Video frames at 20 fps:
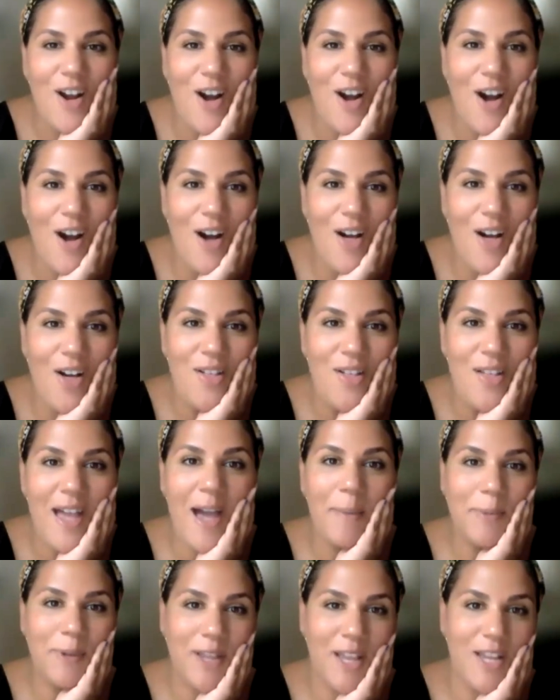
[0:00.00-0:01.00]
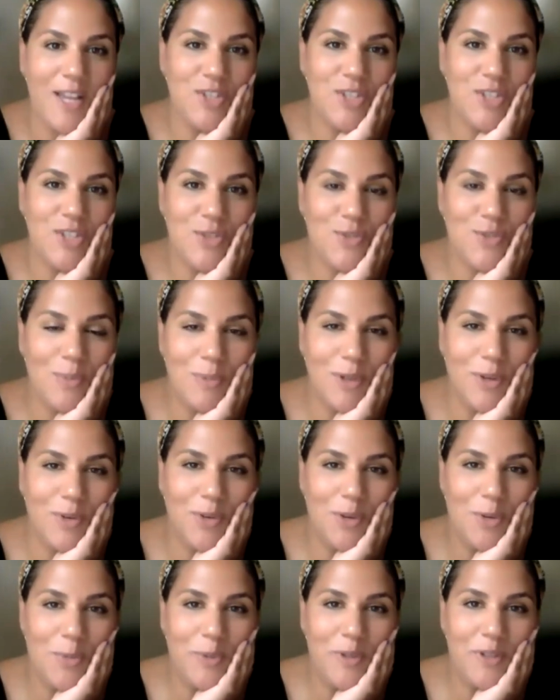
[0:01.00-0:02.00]
all applications from the
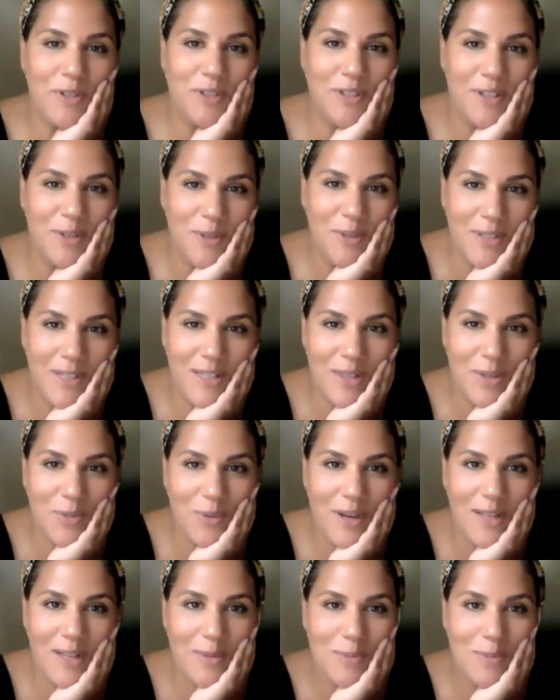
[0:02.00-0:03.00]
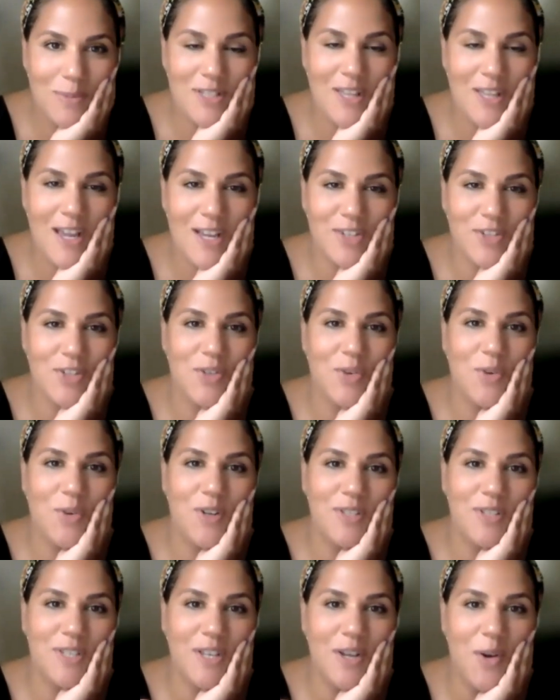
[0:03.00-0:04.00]
group included in the random selection,
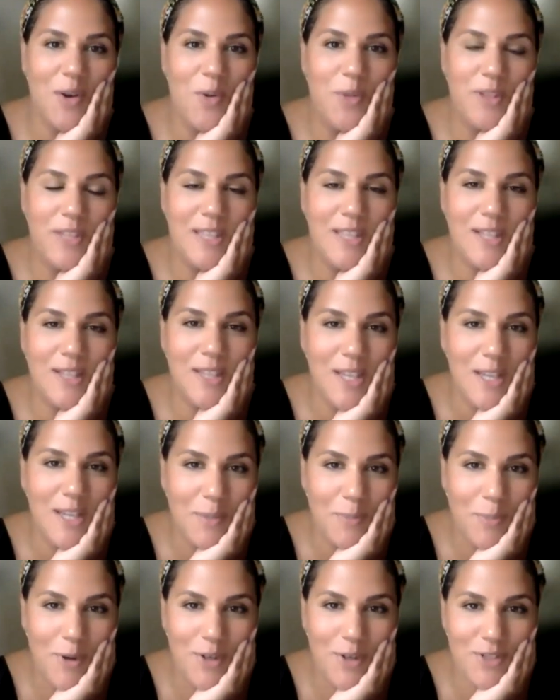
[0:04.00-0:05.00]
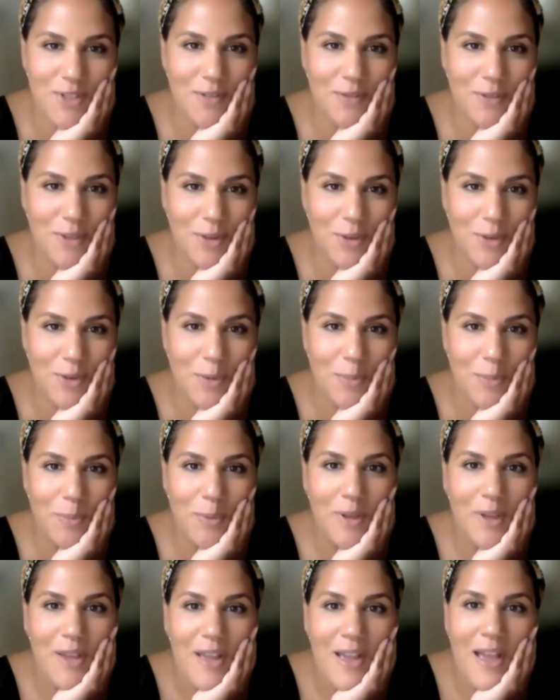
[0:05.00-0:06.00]
or is it only the lead person of the group?
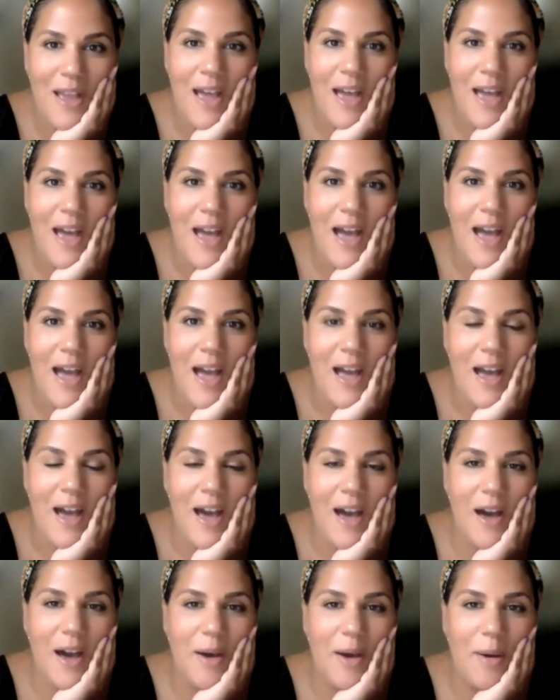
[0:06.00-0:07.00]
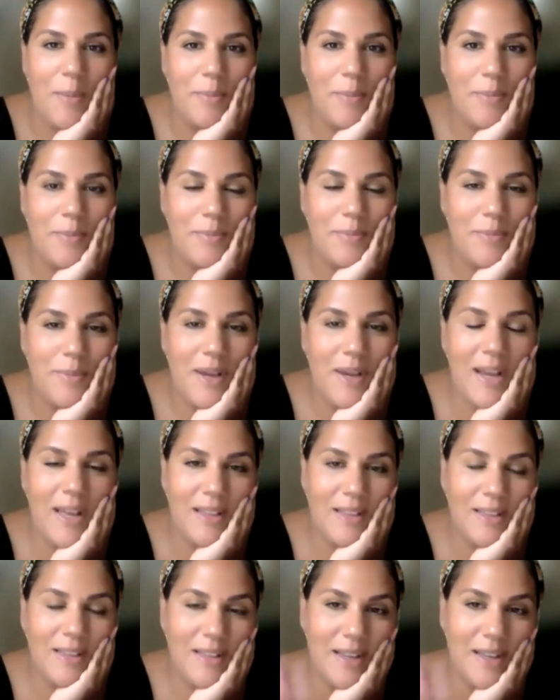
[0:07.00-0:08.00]
And
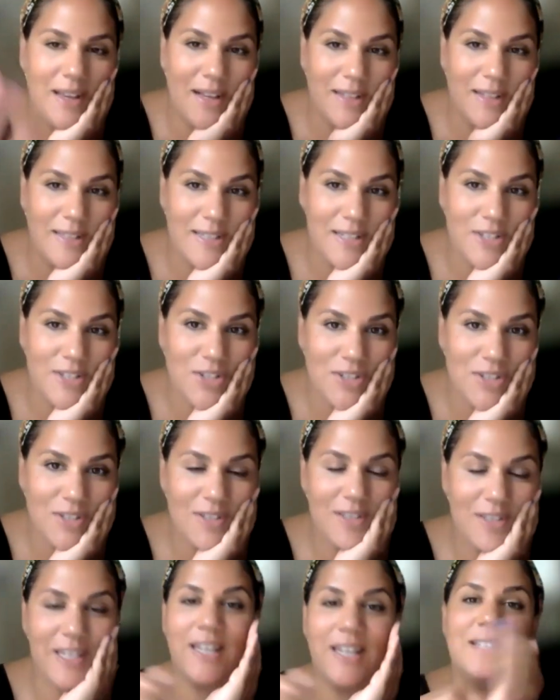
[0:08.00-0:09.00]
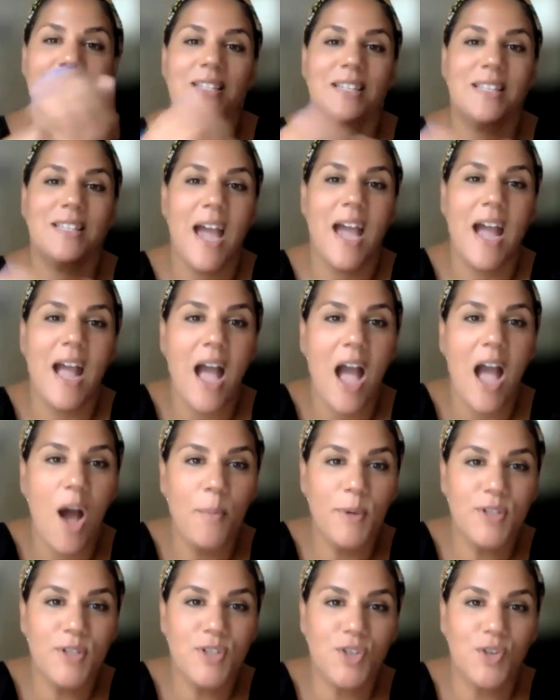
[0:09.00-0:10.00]
additionally to that, how
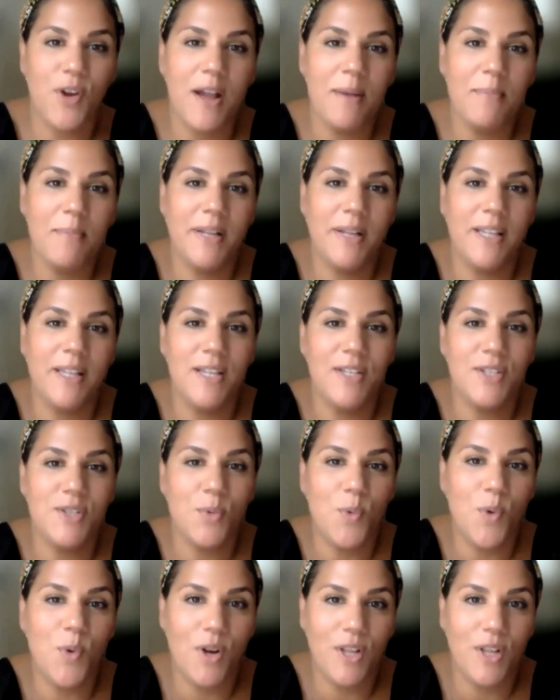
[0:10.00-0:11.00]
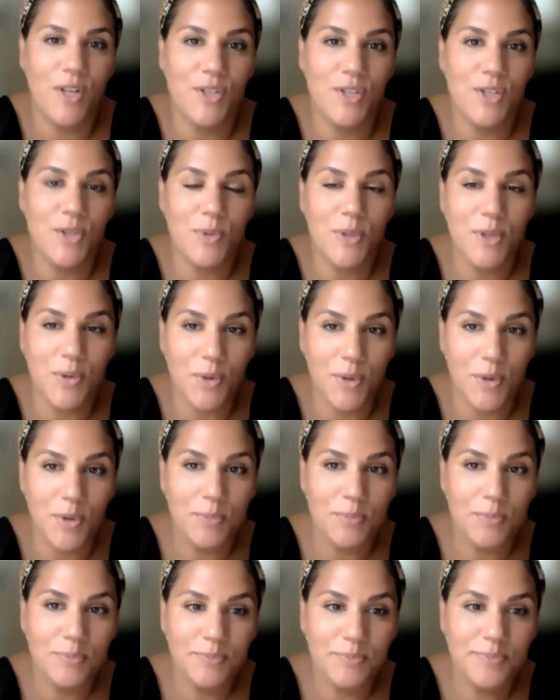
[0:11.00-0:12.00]
much grant money is awarded to a
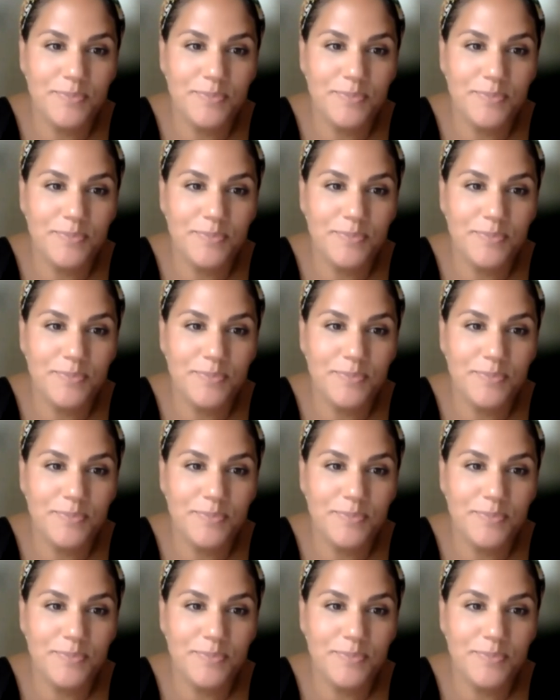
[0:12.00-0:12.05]
group?